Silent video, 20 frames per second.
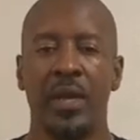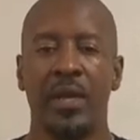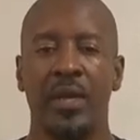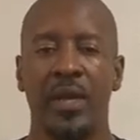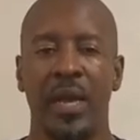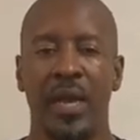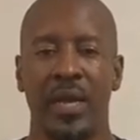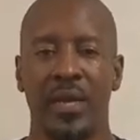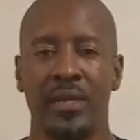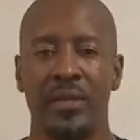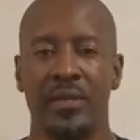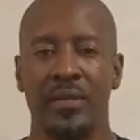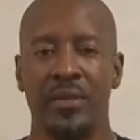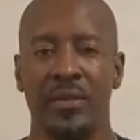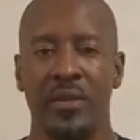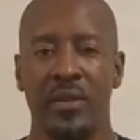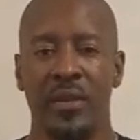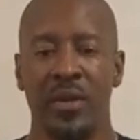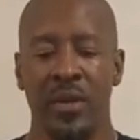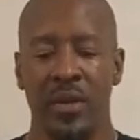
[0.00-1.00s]
Next,
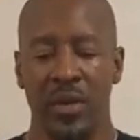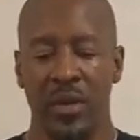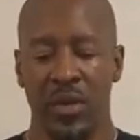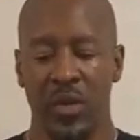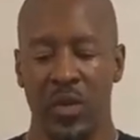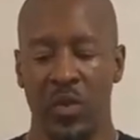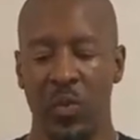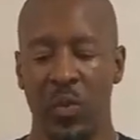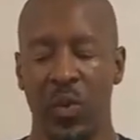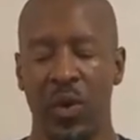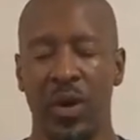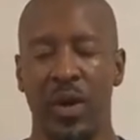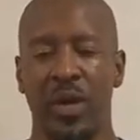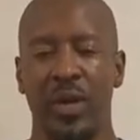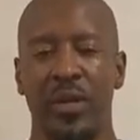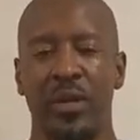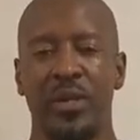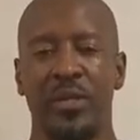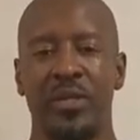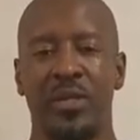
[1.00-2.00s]
you
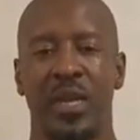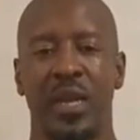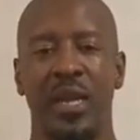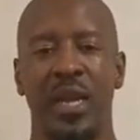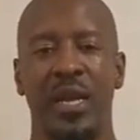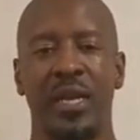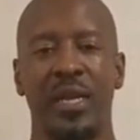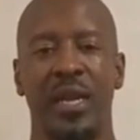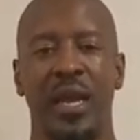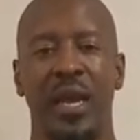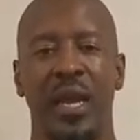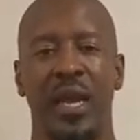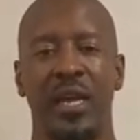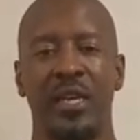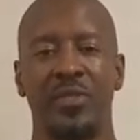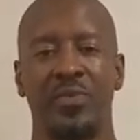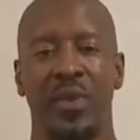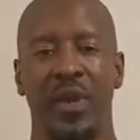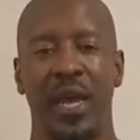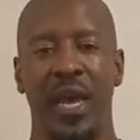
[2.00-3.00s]
want to let the
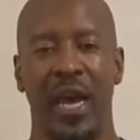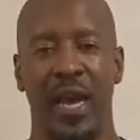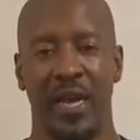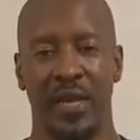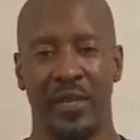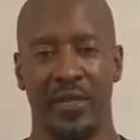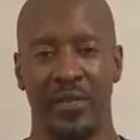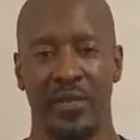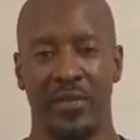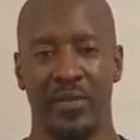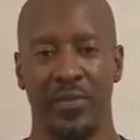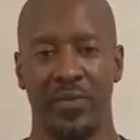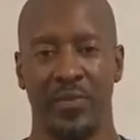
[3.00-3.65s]
hands relax.